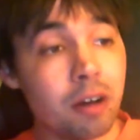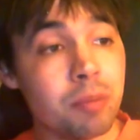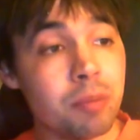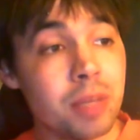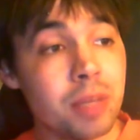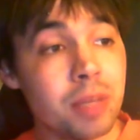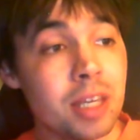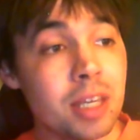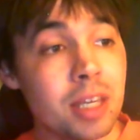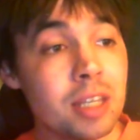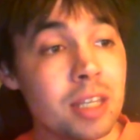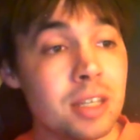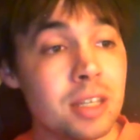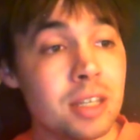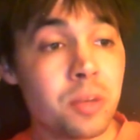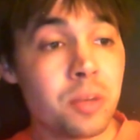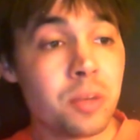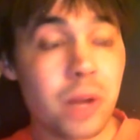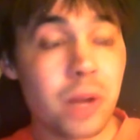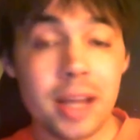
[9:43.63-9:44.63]
He did
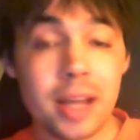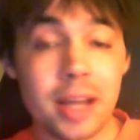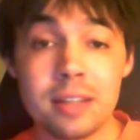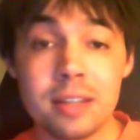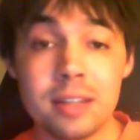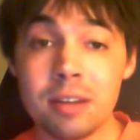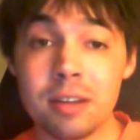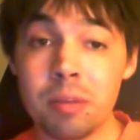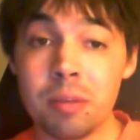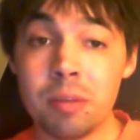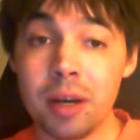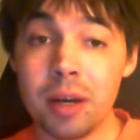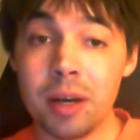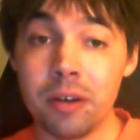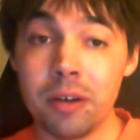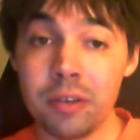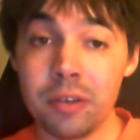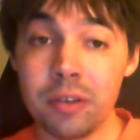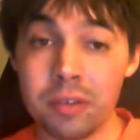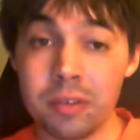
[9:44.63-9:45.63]
write
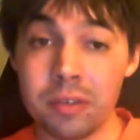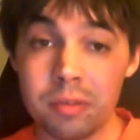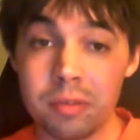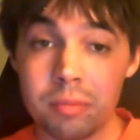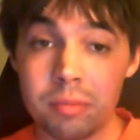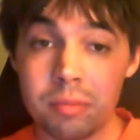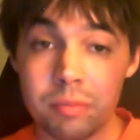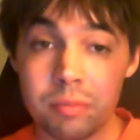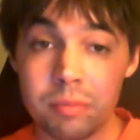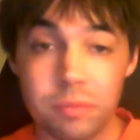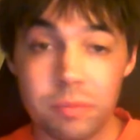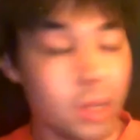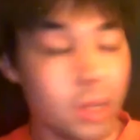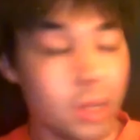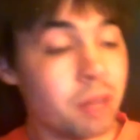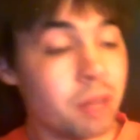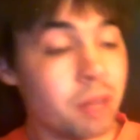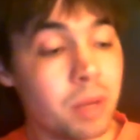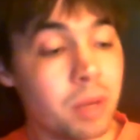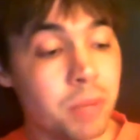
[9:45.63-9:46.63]
about
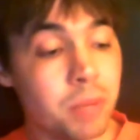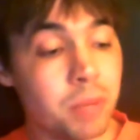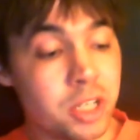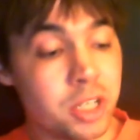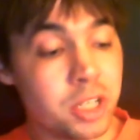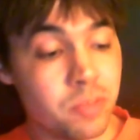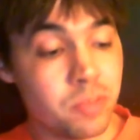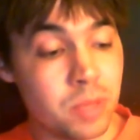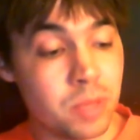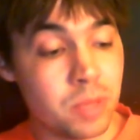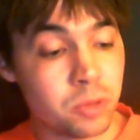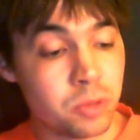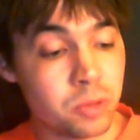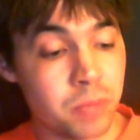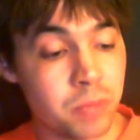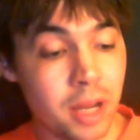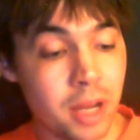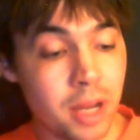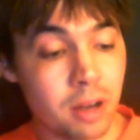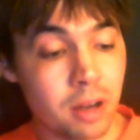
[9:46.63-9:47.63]
a bunch of people's
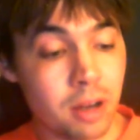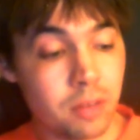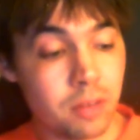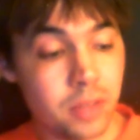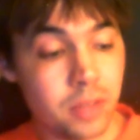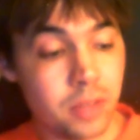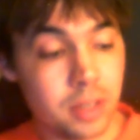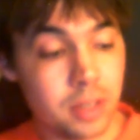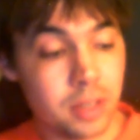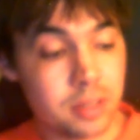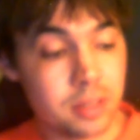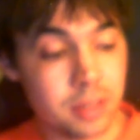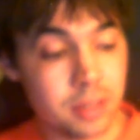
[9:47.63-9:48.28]
biographies,